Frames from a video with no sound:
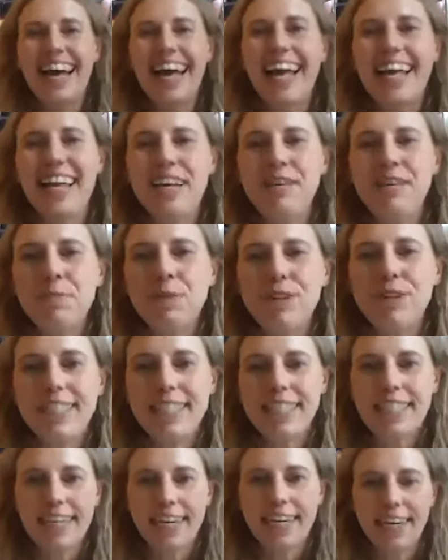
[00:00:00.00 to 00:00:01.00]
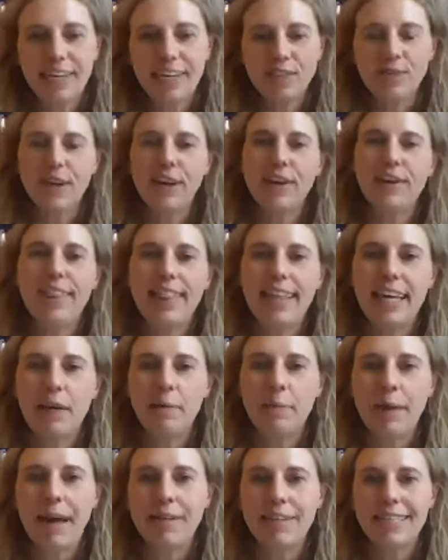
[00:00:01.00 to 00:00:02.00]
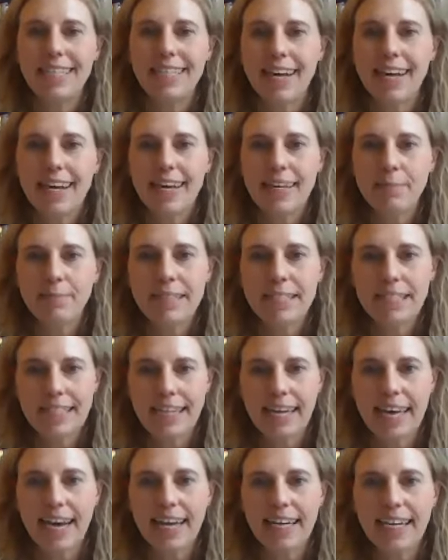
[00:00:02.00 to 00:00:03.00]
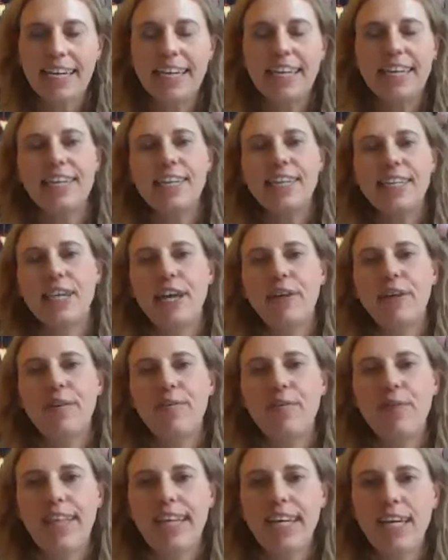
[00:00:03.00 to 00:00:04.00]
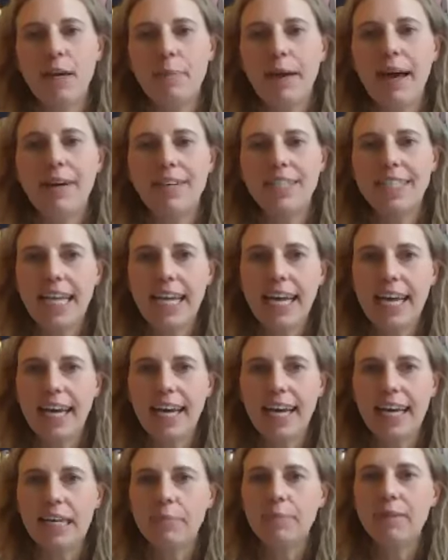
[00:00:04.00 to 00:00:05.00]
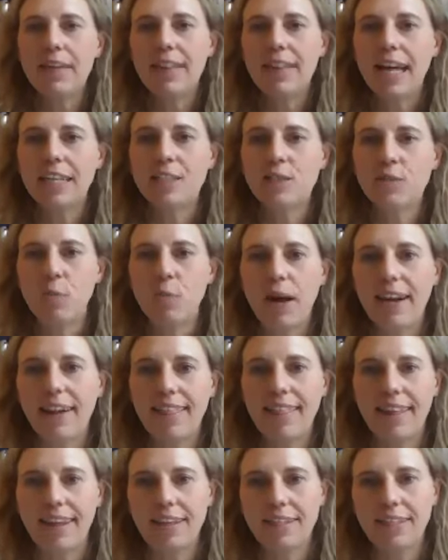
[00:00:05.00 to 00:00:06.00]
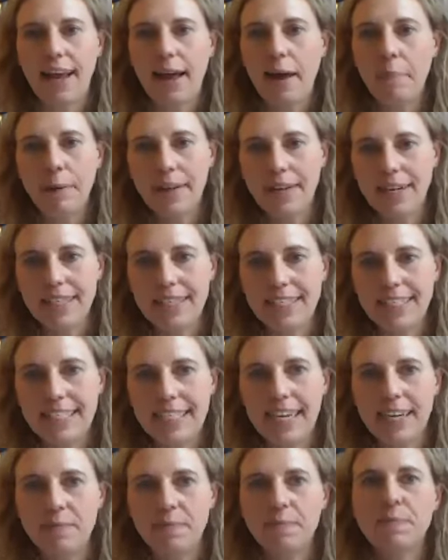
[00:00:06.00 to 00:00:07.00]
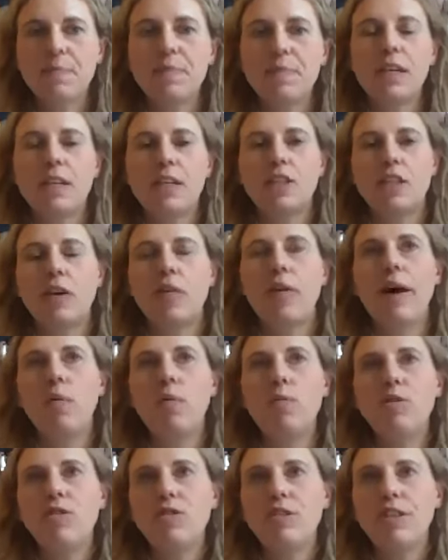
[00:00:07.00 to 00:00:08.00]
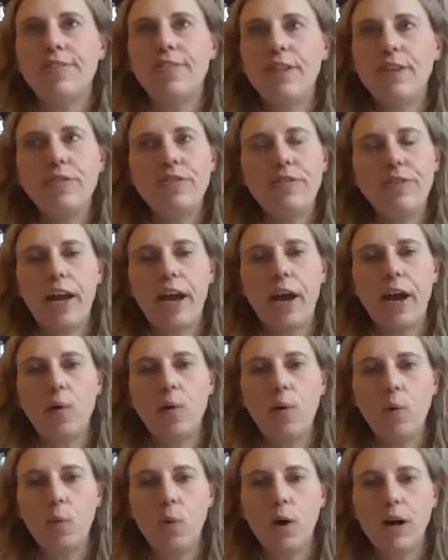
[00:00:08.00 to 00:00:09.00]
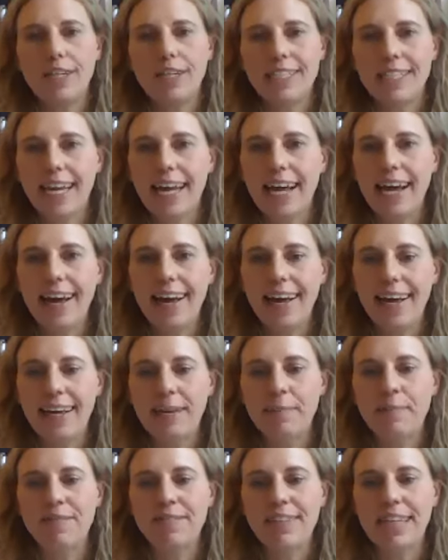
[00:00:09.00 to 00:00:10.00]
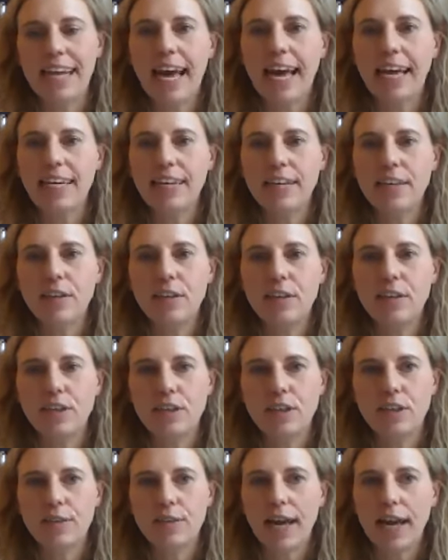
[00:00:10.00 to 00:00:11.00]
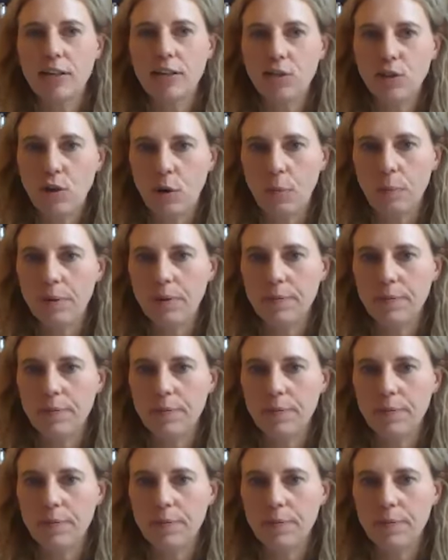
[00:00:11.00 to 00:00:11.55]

Hello boys and girls, we're going to think about time today. So if we think about time, that's when things happen, isn't it? So I wonder if you know what time of day you get up